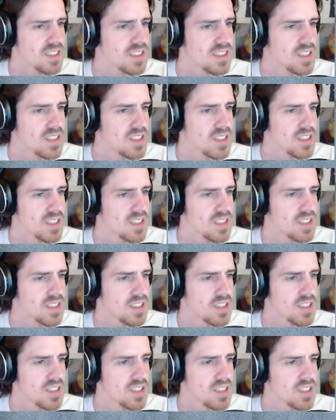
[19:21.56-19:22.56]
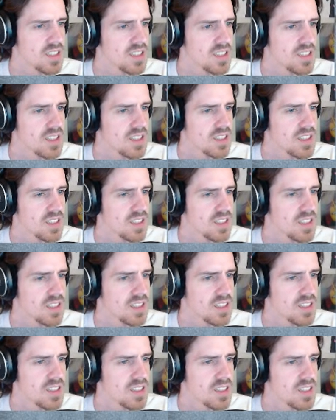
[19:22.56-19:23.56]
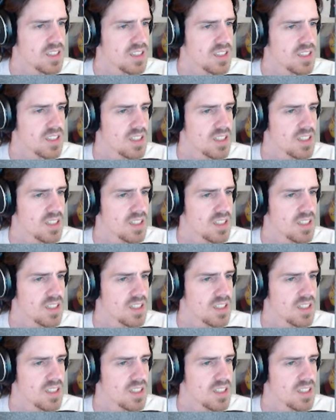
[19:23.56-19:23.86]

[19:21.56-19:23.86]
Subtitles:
Nothing is said.